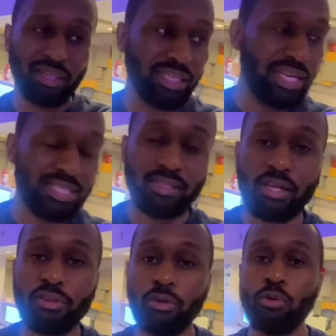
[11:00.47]
again, that's
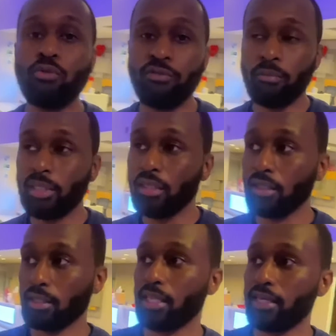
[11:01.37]
nothing new for me.
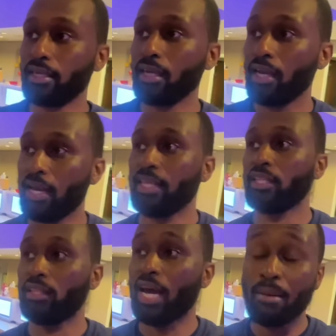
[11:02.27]
Like,
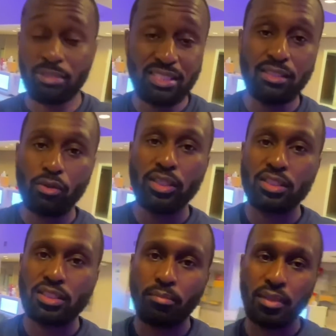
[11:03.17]
I'm still
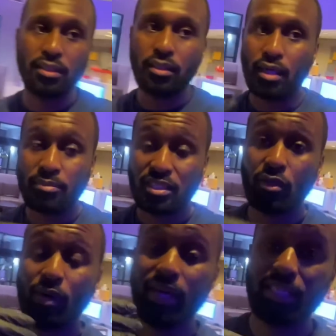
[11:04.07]
instability. I'm
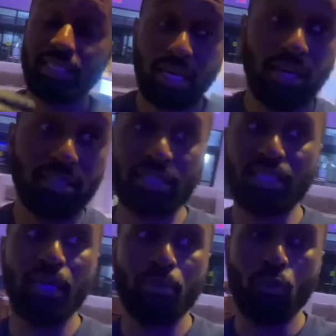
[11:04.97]
still
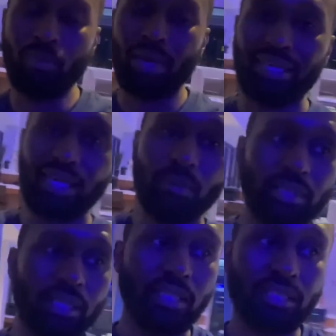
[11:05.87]
unstable with my
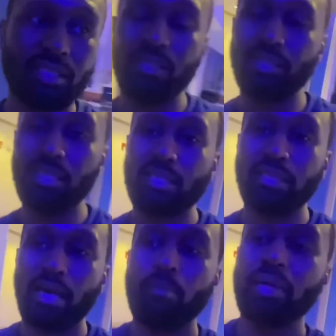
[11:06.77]
gambling addiction and things like
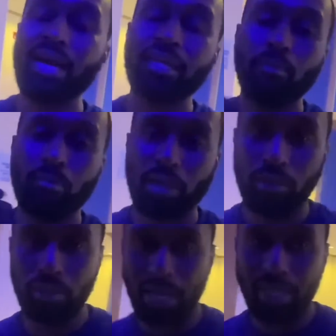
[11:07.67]
that. But I could better. I